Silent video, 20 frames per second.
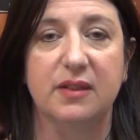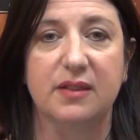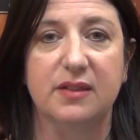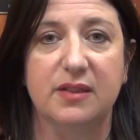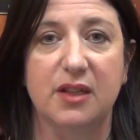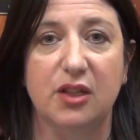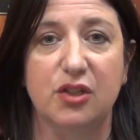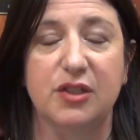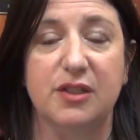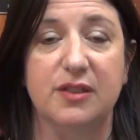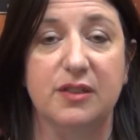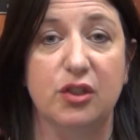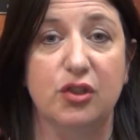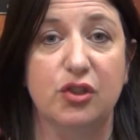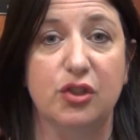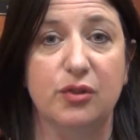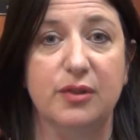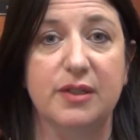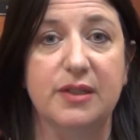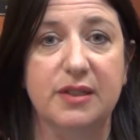such as a
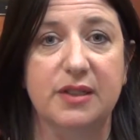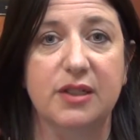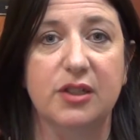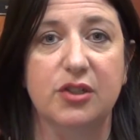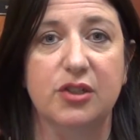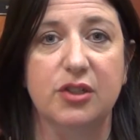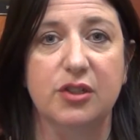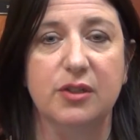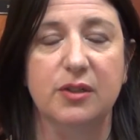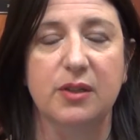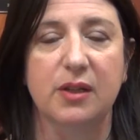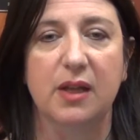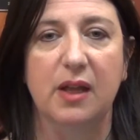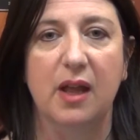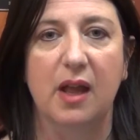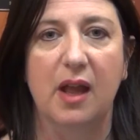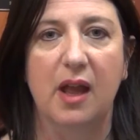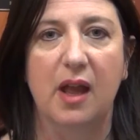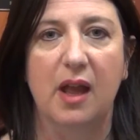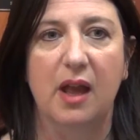jurisdiction,
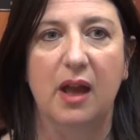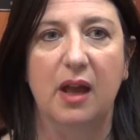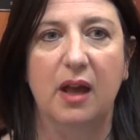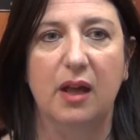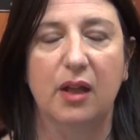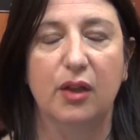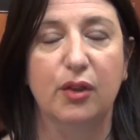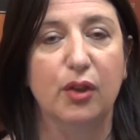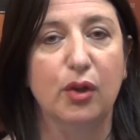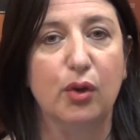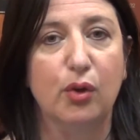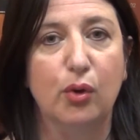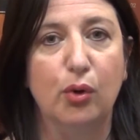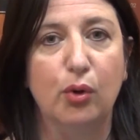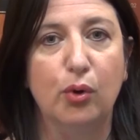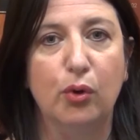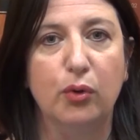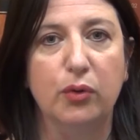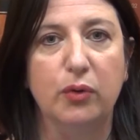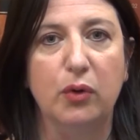the
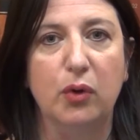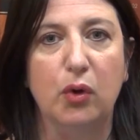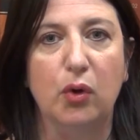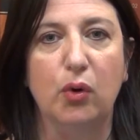court,